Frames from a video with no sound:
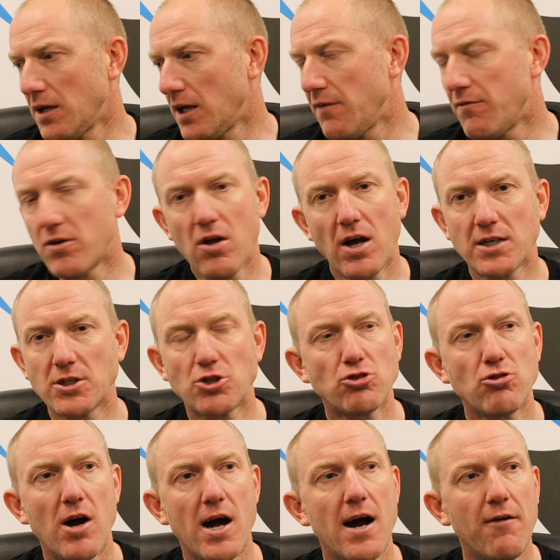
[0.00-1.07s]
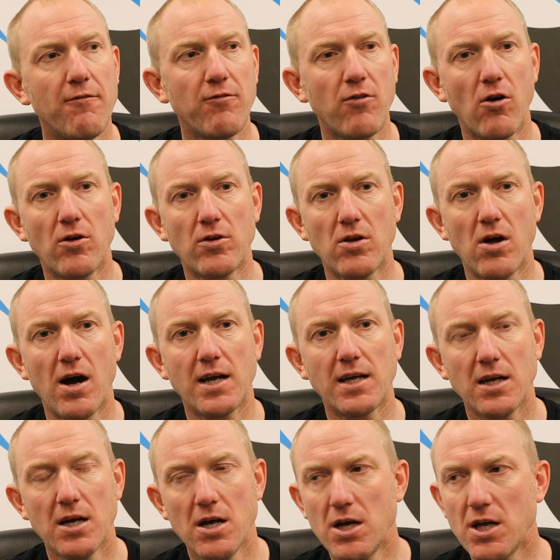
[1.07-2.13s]
Even like a triathlon, like
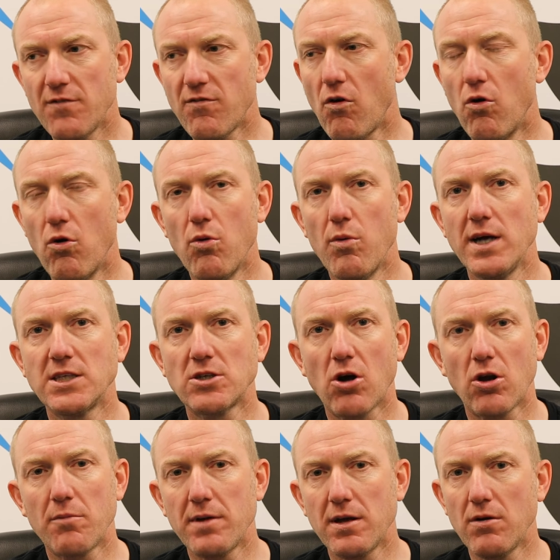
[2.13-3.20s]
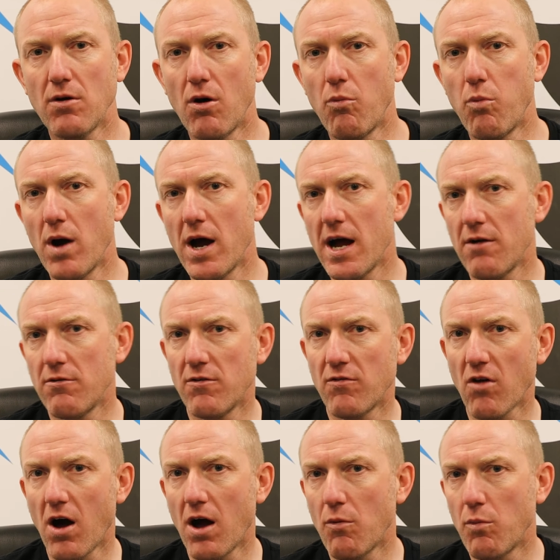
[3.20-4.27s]
you've always got to be aware of
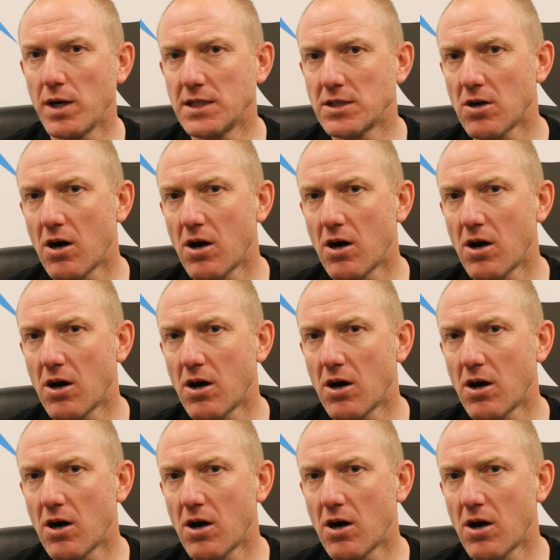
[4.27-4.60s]
like wind